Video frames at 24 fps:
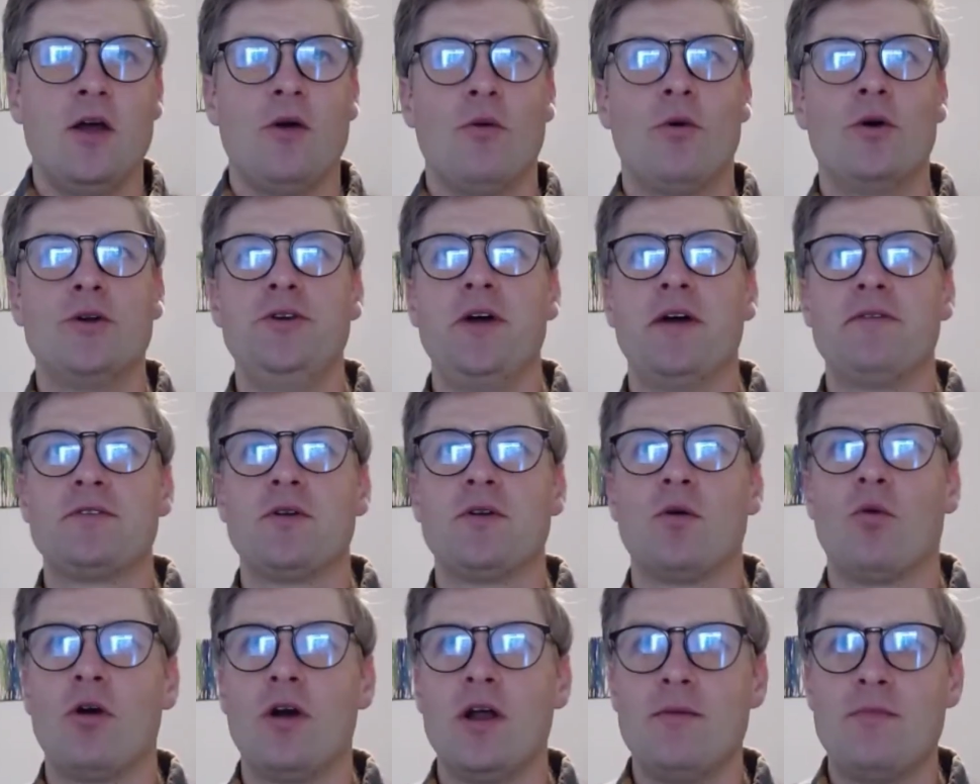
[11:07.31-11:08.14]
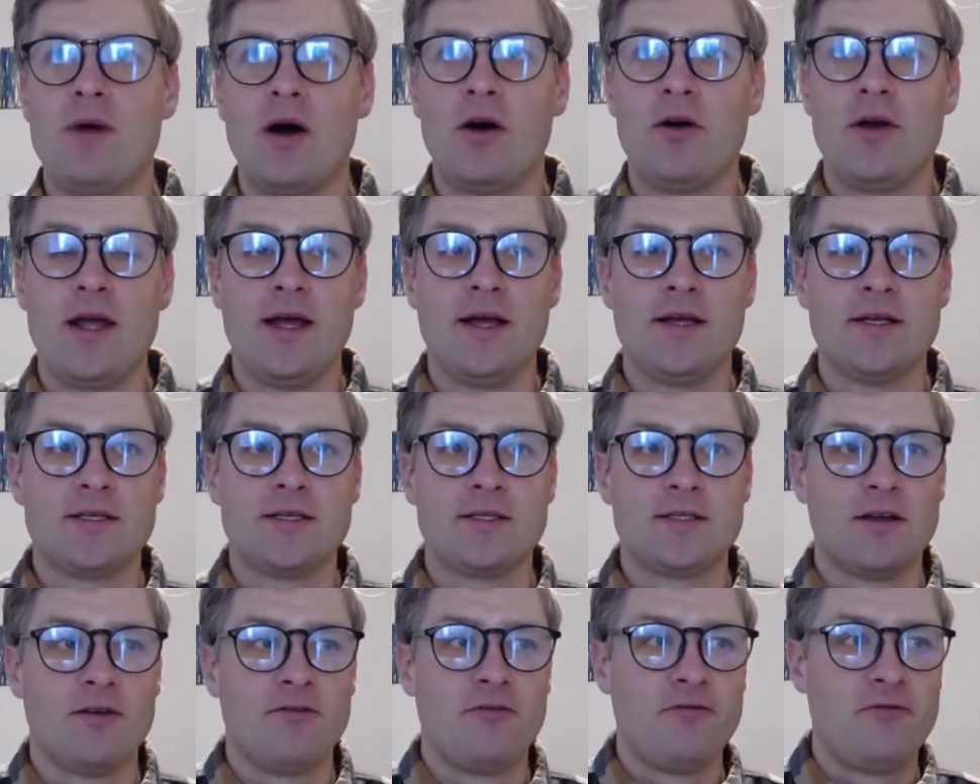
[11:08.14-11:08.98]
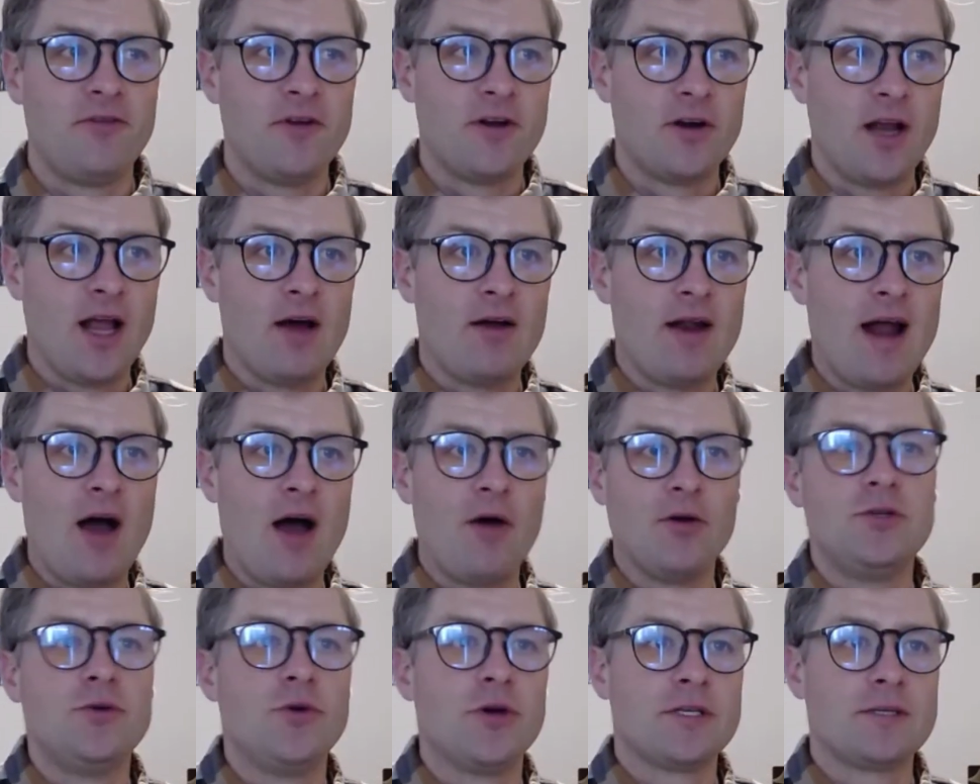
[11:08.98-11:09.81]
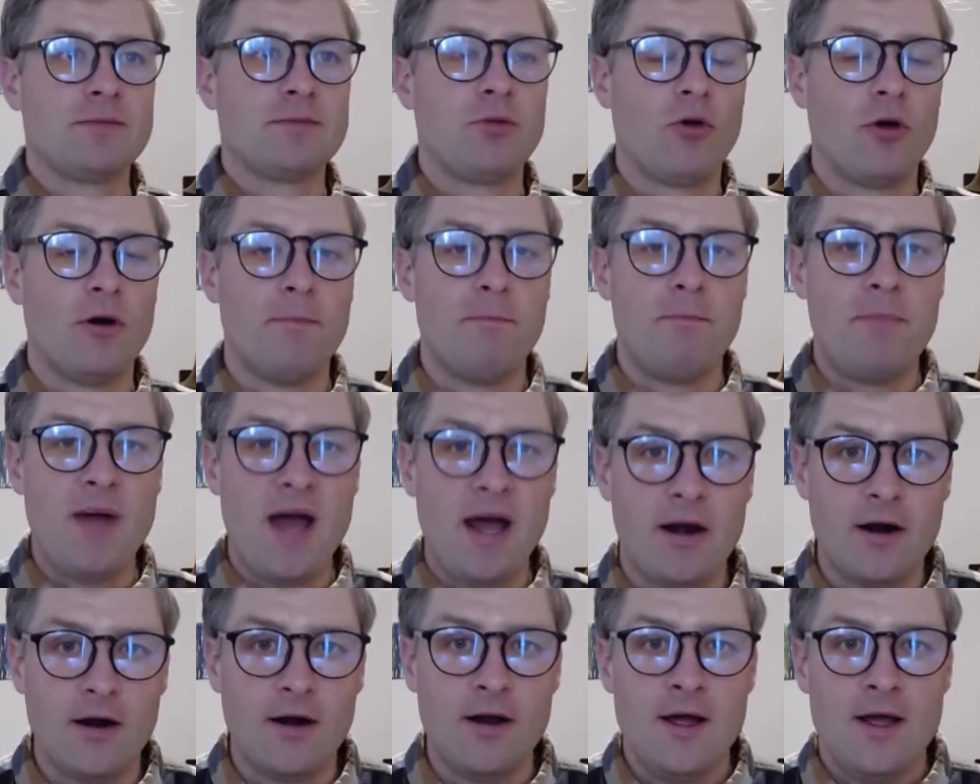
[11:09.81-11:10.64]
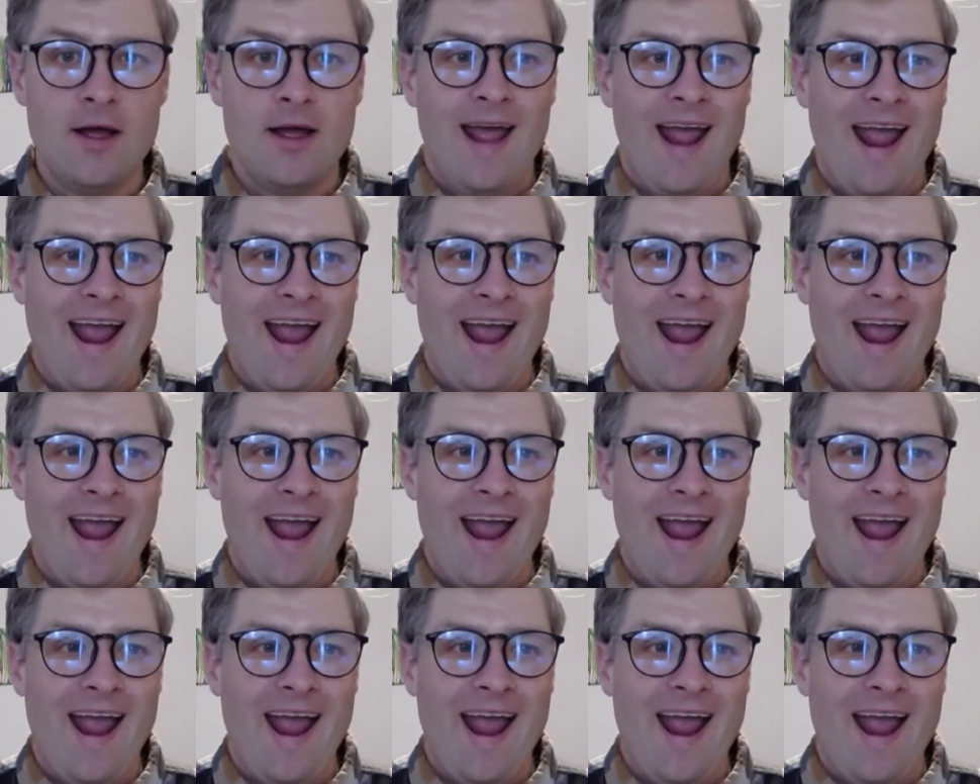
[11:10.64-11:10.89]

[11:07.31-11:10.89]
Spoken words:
What you have to worry about is figuring out how to explore better,